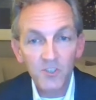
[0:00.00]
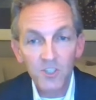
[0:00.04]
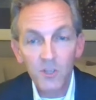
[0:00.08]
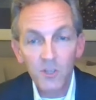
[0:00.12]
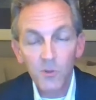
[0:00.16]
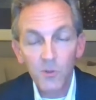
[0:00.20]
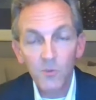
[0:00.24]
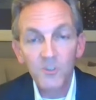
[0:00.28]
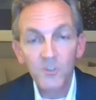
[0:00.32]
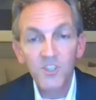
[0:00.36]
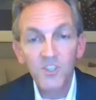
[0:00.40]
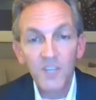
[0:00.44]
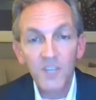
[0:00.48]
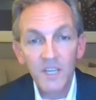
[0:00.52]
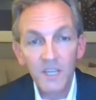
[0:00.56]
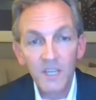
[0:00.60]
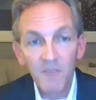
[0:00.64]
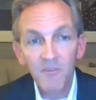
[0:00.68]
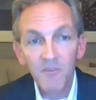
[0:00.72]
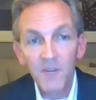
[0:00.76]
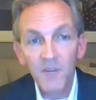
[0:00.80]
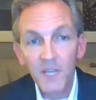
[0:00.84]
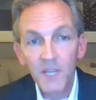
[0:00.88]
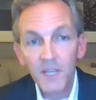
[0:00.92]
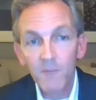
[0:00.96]
So there were
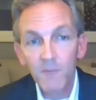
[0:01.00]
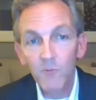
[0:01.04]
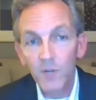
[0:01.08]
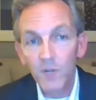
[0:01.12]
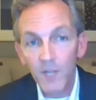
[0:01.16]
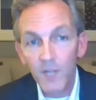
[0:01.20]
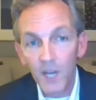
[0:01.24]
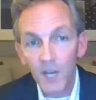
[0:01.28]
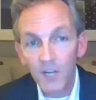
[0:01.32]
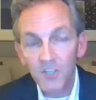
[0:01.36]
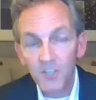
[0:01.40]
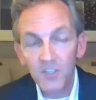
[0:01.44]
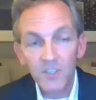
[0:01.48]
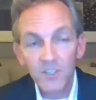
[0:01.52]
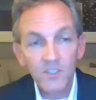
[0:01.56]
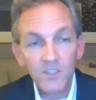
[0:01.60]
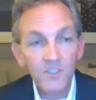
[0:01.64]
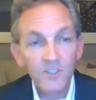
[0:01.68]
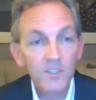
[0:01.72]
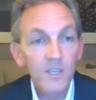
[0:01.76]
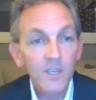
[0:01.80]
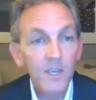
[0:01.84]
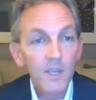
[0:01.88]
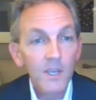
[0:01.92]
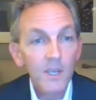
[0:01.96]
significant reductions